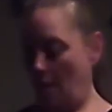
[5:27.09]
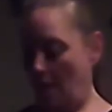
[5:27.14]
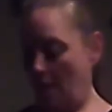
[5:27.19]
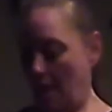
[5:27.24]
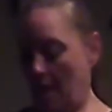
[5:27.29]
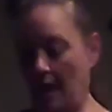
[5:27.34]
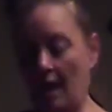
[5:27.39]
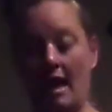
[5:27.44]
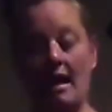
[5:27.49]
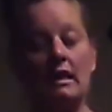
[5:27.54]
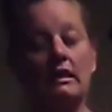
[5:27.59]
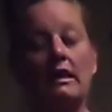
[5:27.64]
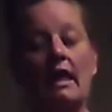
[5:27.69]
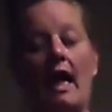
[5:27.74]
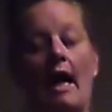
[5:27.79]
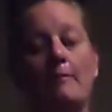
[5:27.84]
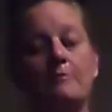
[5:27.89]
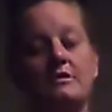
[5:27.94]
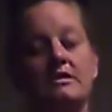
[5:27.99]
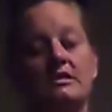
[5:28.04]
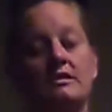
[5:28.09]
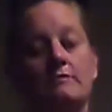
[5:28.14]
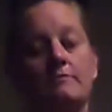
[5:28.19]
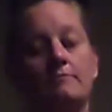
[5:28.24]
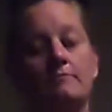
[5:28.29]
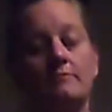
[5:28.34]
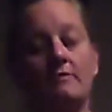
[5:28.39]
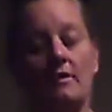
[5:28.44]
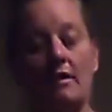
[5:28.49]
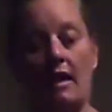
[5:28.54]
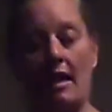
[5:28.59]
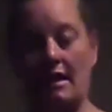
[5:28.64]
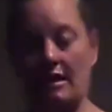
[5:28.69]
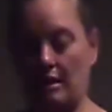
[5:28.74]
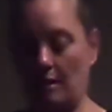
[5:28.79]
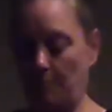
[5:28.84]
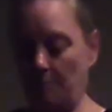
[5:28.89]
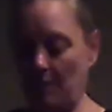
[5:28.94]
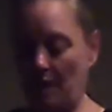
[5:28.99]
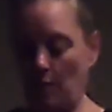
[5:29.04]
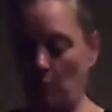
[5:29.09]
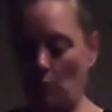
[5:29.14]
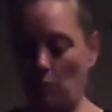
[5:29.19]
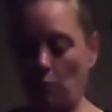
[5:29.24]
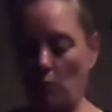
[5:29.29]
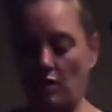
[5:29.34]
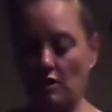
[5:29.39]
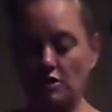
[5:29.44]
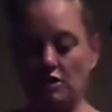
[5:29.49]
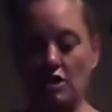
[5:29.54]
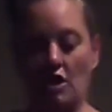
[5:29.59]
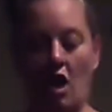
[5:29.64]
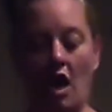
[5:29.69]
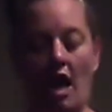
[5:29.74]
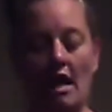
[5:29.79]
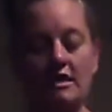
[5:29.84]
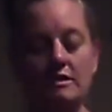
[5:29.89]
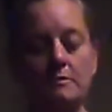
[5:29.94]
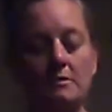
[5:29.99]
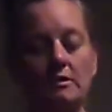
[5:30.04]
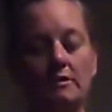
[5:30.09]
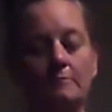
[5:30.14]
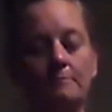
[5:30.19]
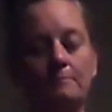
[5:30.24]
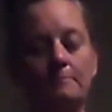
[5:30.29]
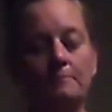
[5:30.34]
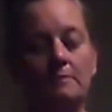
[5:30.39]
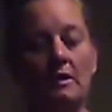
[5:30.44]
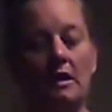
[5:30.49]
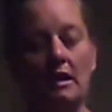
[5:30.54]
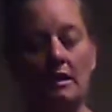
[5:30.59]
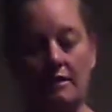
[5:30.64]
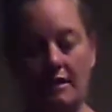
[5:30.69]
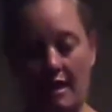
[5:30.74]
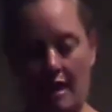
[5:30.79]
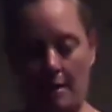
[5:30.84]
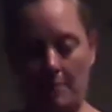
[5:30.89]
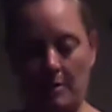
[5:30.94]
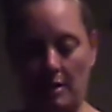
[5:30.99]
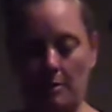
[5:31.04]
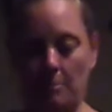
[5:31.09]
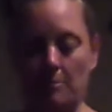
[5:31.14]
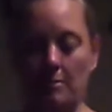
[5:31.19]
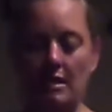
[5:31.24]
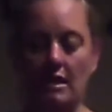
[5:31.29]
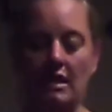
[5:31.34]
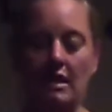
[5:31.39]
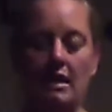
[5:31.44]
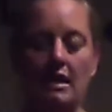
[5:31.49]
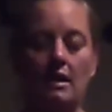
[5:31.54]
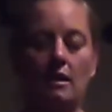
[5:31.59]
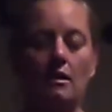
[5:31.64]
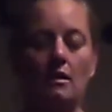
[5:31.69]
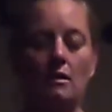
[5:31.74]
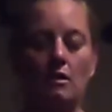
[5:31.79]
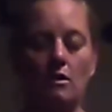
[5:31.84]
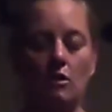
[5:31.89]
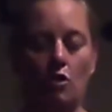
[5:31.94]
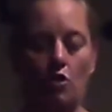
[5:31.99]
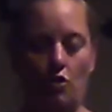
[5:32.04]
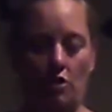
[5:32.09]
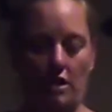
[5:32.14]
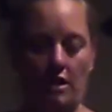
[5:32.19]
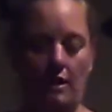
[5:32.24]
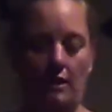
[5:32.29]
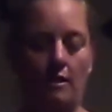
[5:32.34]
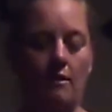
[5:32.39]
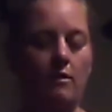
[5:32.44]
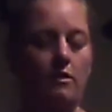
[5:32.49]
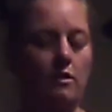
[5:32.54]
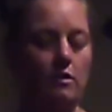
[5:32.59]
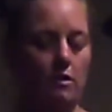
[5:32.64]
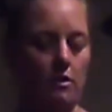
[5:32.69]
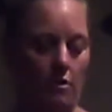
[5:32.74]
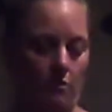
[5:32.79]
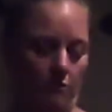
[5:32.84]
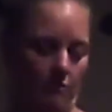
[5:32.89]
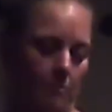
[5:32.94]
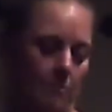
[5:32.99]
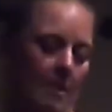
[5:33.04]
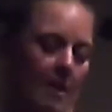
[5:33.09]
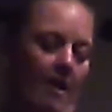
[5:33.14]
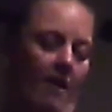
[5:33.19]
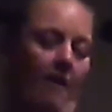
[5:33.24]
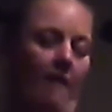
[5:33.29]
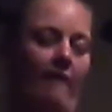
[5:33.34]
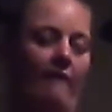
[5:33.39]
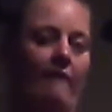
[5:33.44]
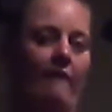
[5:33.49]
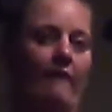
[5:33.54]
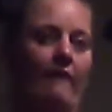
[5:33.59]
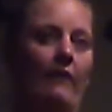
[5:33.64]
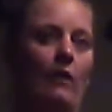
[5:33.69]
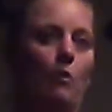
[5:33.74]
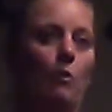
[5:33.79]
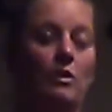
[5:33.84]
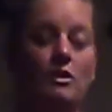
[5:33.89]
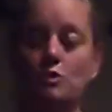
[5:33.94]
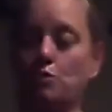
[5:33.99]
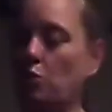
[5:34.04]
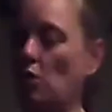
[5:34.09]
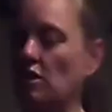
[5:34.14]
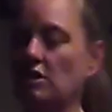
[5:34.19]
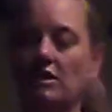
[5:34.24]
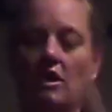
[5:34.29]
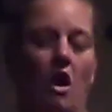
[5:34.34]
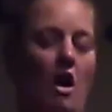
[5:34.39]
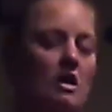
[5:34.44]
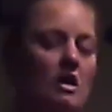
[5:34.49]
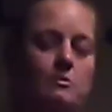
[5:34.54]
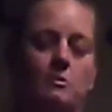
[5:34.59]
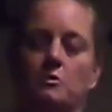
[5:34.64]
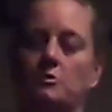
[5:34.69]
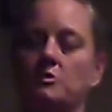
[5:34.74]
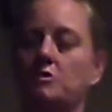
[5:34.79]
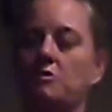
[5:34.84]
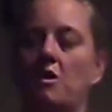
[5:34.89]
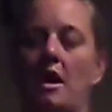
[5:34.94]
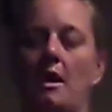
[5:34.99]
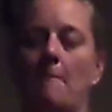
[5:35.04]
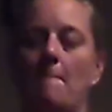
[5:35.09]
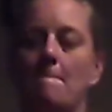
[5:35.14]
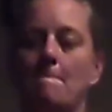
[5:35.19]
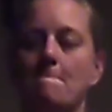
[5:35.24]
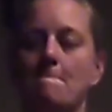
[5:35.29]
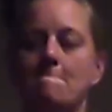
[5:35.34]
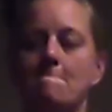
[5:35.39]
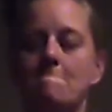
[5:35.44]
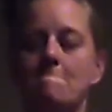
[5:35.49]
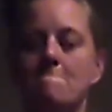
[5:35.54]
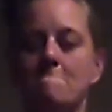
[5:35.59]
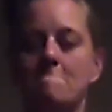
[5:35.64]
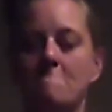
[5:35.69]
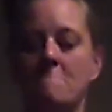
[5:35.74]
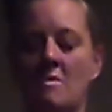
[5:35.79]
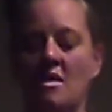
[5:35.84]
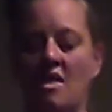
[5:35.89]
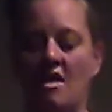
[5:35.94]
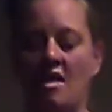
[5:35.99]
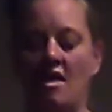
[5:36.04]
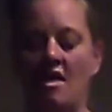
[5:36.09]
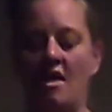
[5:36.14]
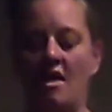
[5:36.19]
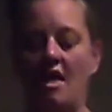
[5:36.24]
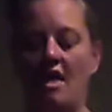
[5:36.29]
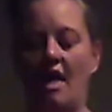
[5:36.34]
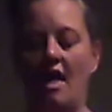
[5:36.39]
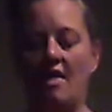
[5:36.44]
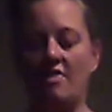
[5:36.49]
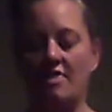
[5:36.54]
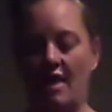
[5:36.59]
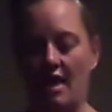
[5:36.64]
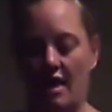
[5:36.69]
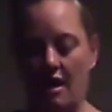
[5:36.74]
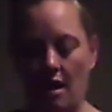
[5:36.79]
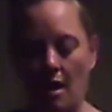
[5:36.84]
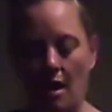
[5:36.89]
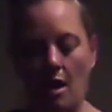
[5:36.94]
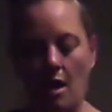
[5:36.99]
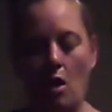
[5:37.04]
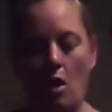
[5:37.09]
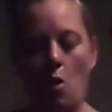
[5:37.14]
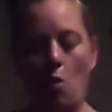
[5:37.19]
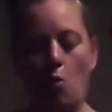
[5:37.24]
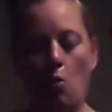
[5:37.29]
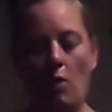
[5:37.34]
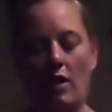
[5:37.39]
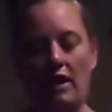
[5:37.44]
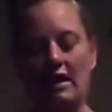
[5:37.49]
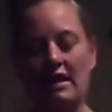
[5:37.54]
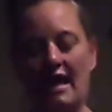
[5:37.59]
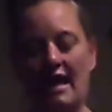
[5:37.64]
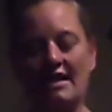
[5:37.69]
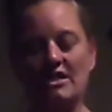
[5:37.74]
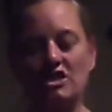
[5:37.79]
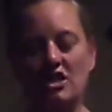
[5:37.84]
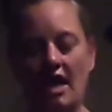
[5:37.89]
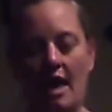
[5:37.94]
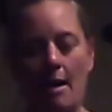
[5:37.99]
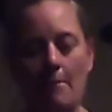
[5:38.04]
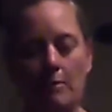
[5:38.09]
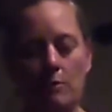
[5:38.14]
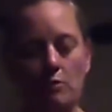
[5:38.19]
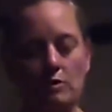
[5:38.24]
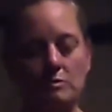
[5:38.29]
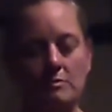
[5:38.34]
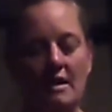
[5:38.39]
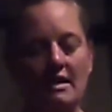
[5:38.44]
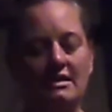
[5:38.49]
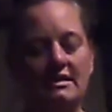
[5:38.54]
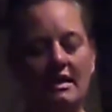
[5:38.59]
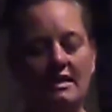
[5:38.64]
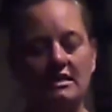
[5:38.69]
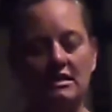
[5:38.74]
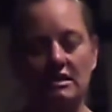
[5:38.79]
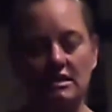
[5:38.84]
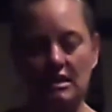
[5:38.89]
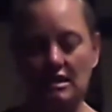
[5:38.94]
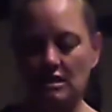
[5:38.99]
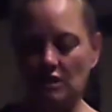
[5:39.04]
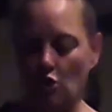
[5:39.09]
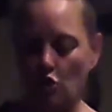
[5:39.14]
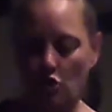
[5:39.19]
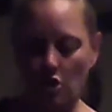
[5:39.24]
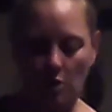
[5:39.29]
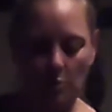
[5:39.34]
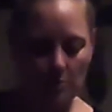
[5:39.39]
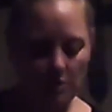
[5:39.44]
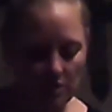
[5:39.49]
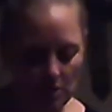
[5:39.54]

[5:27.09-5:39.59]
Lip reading: in. And I collapsed. I ended up 911 to the hospital. They gave me an immediate hernia repair, which worked. The hospital was great. And then what had actually happened was my intestines, because the hernia was